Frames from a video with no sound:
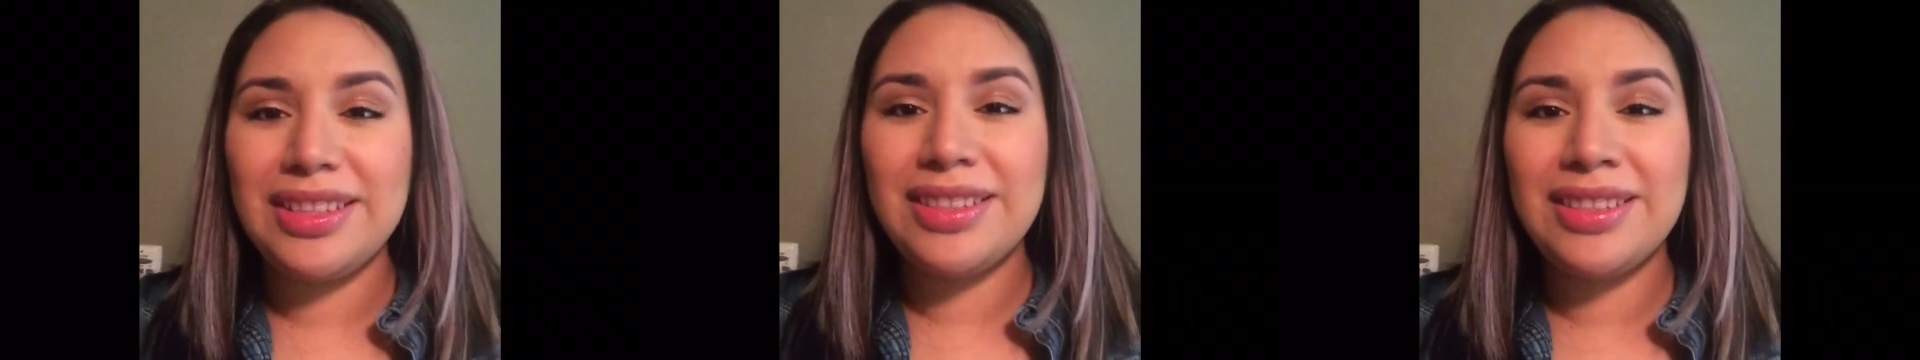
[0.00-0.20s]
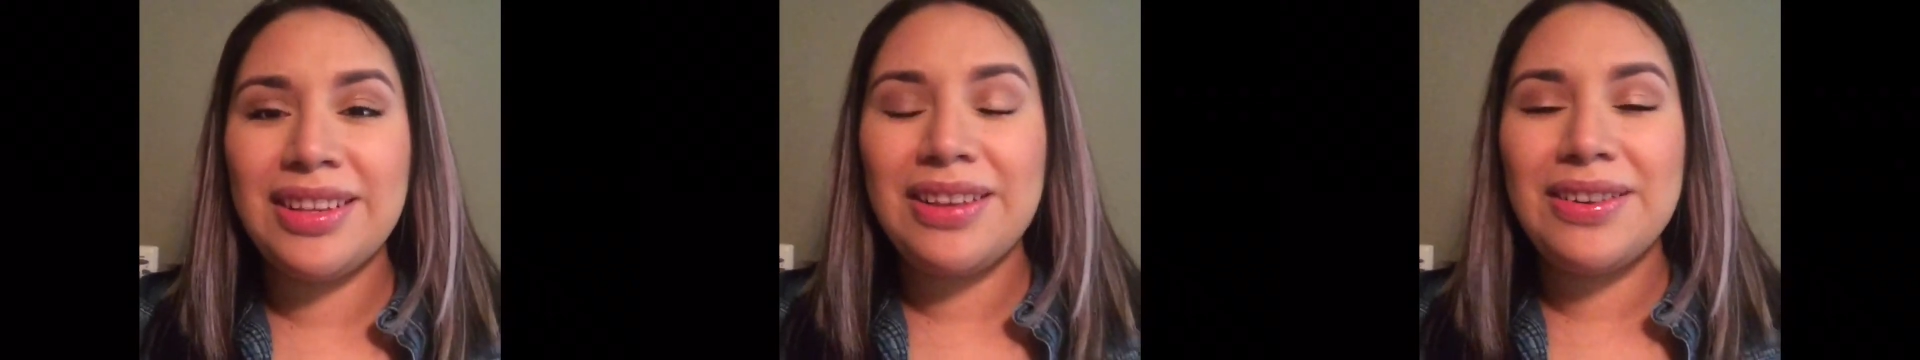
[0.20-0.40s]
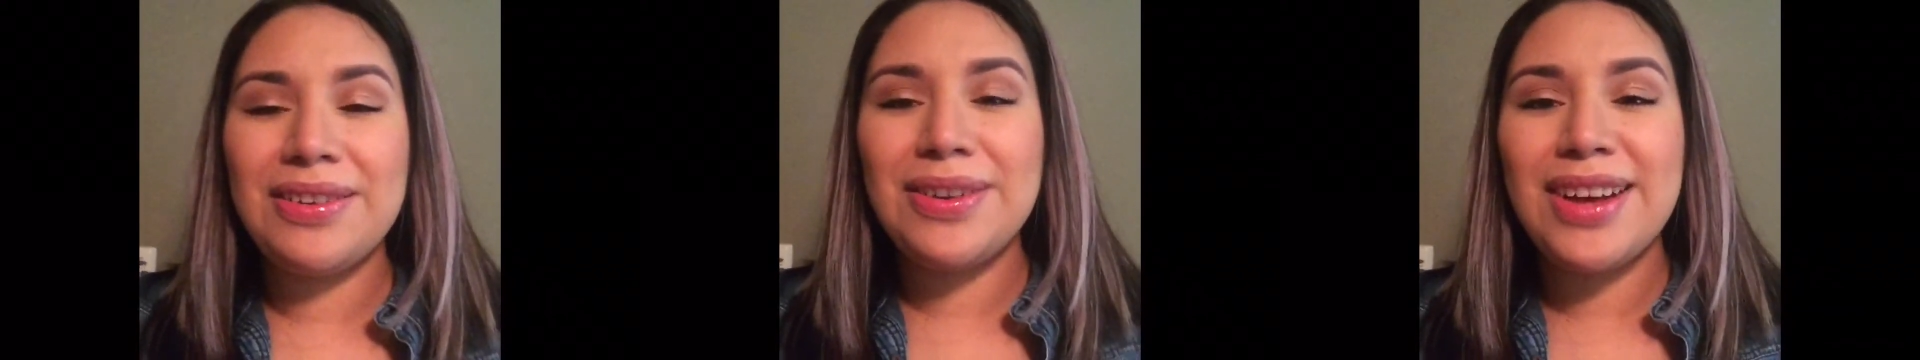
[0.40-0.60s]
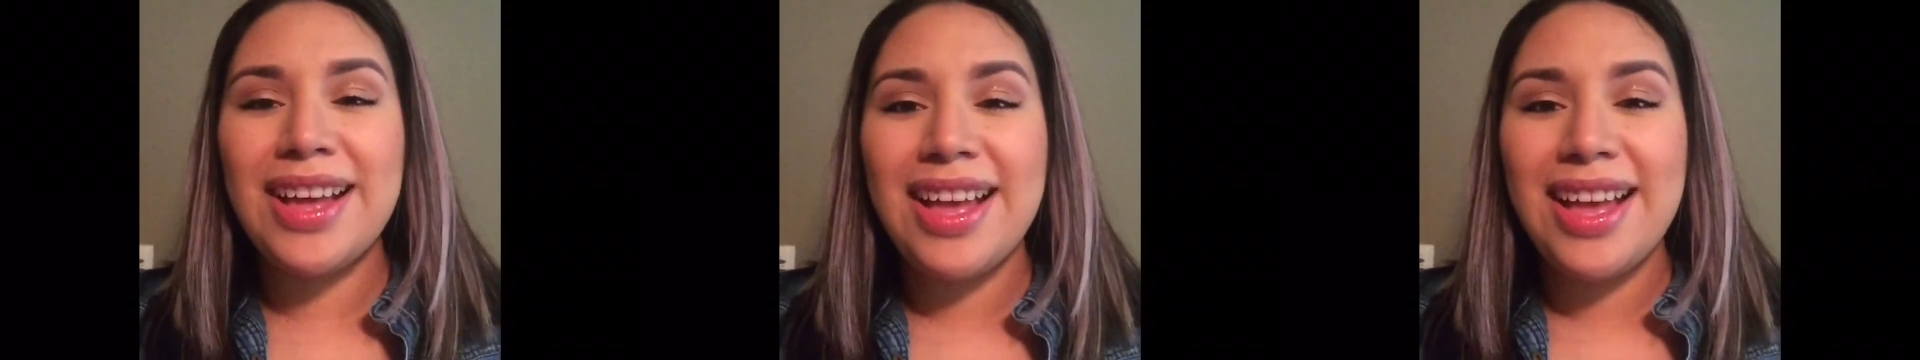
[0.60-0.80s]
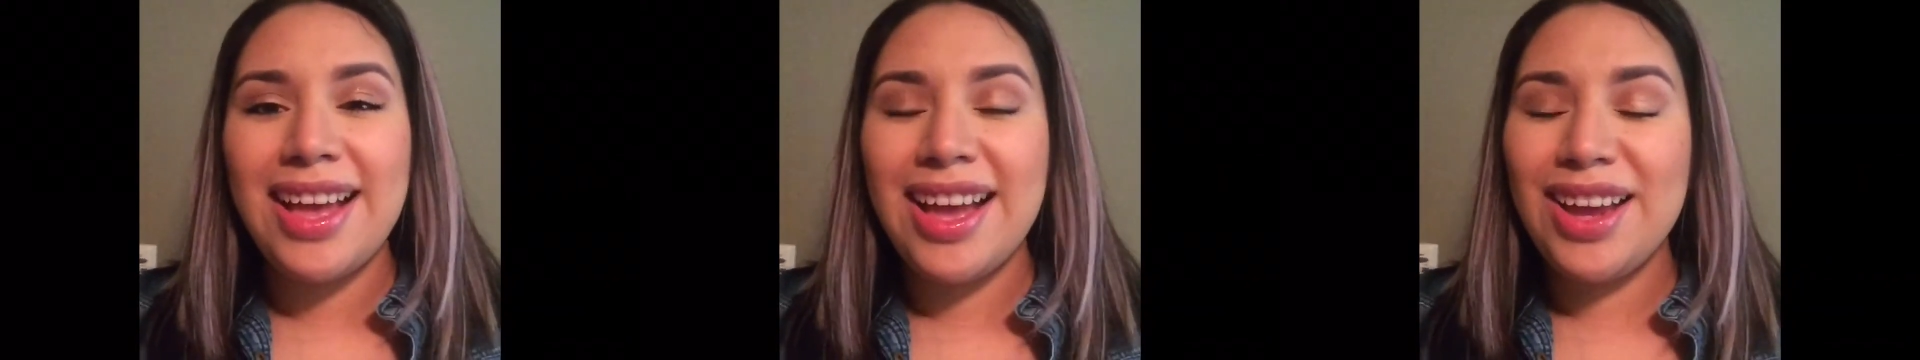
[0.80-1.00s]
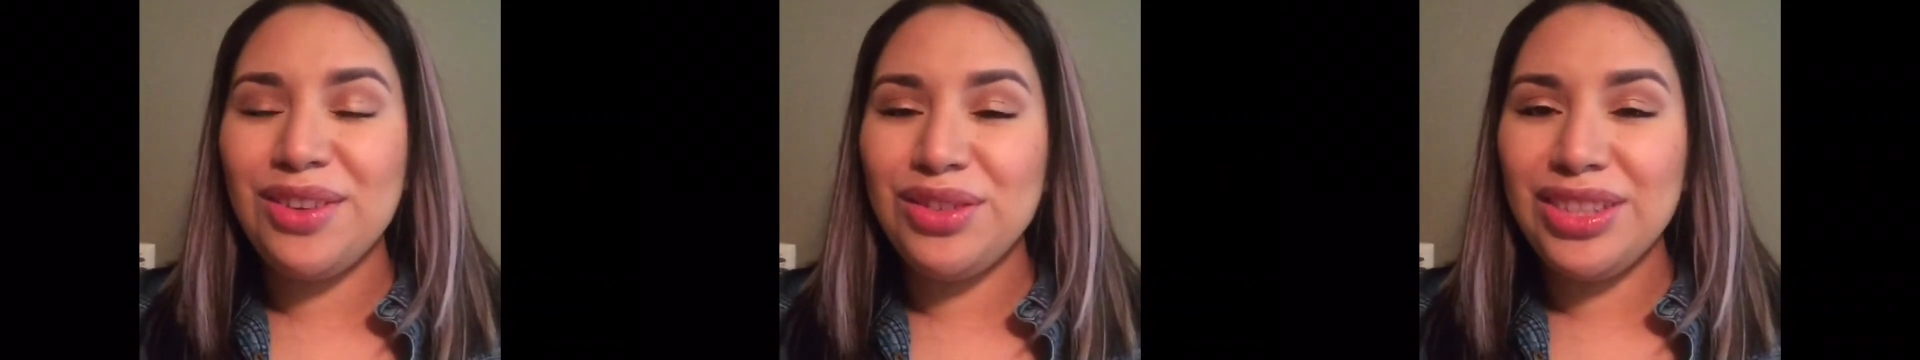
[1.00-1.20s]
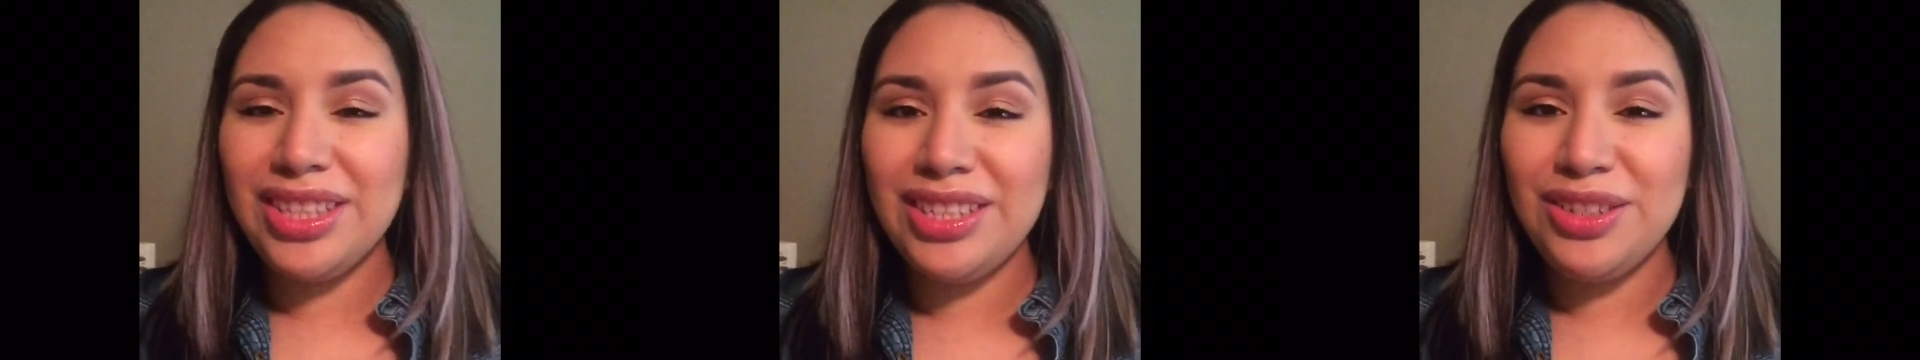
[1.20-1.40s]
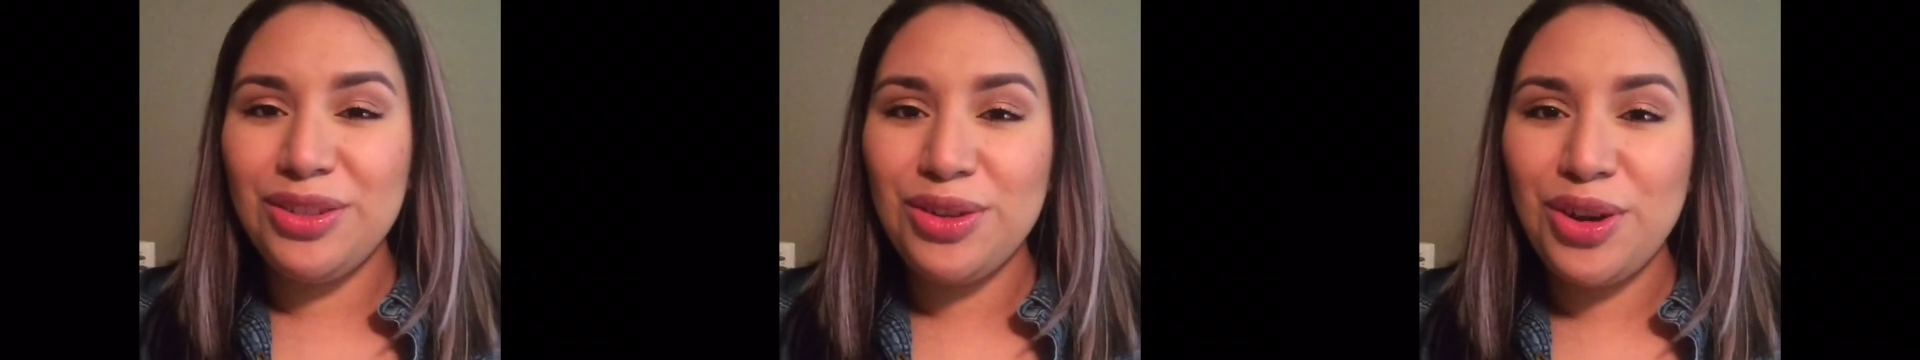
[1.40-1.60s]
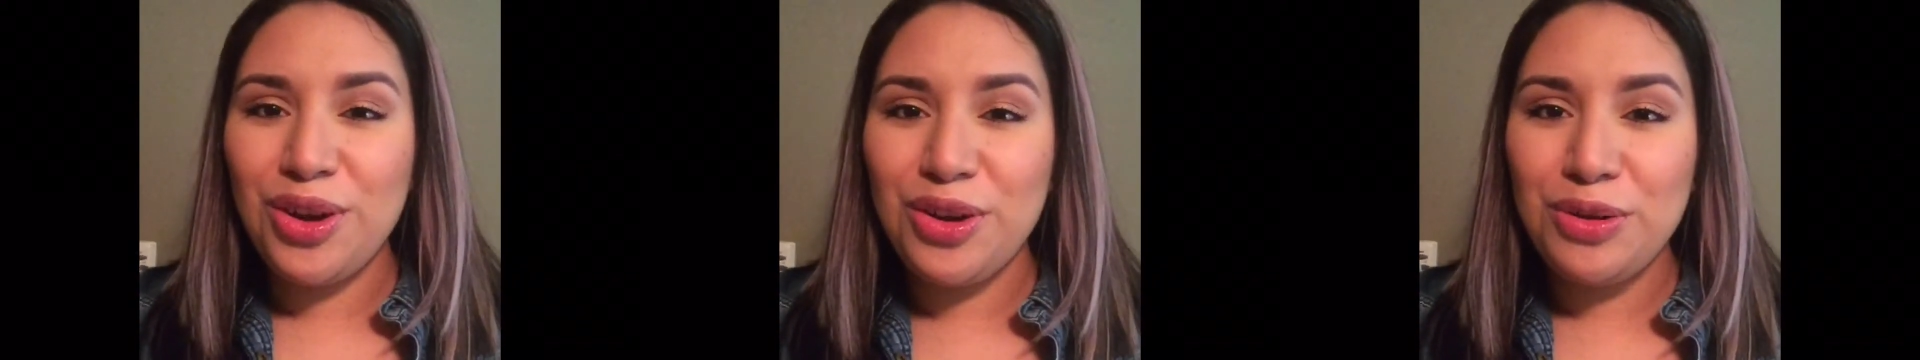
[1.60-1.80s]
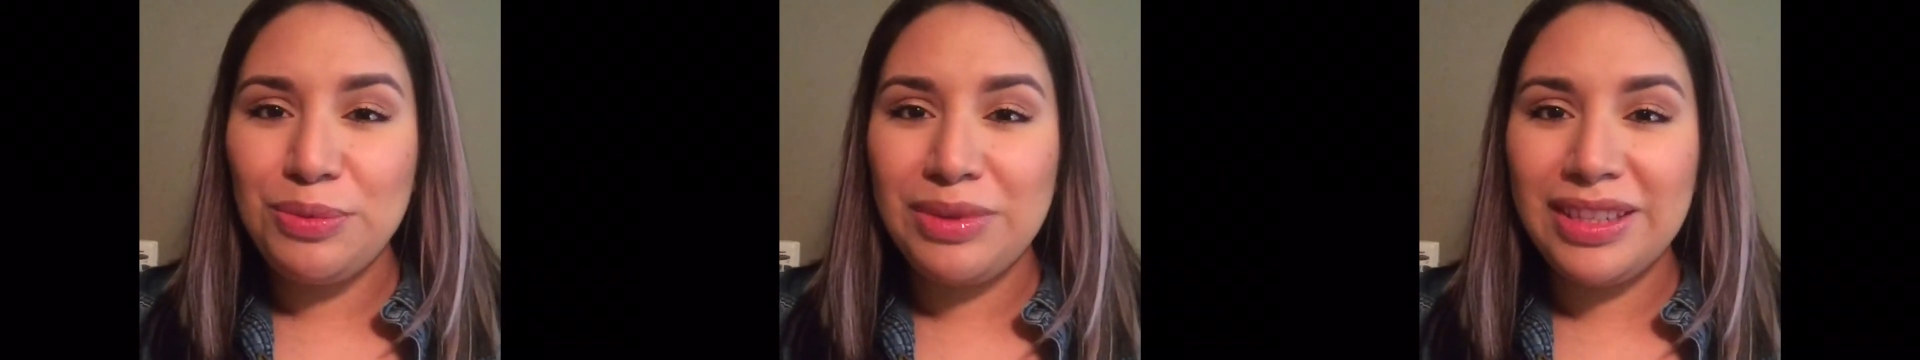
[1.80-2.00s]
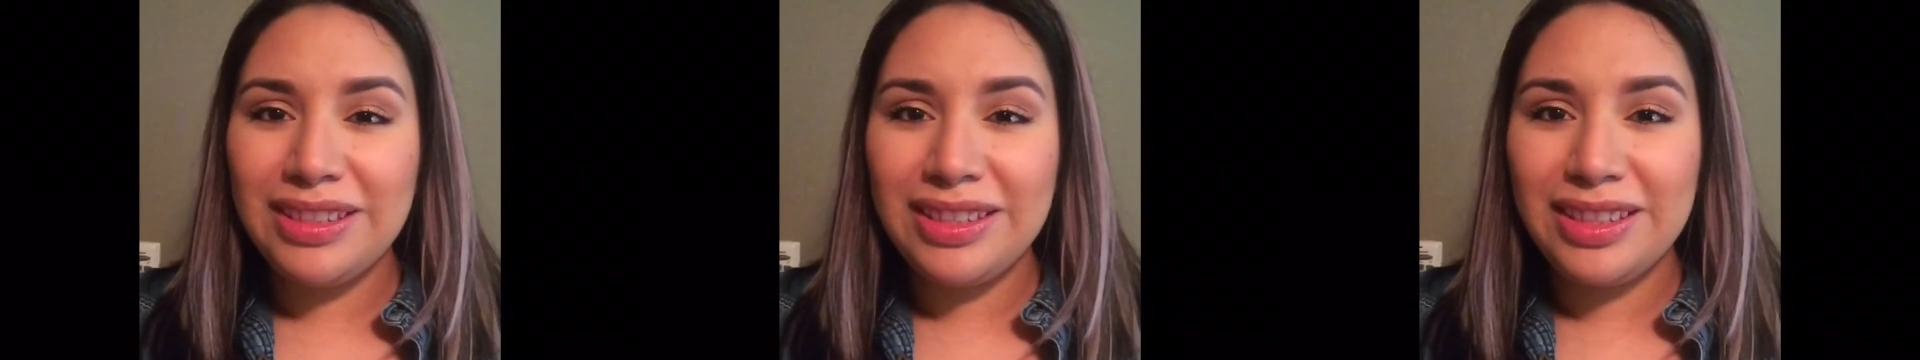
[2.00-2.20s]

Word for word: So I really do hope this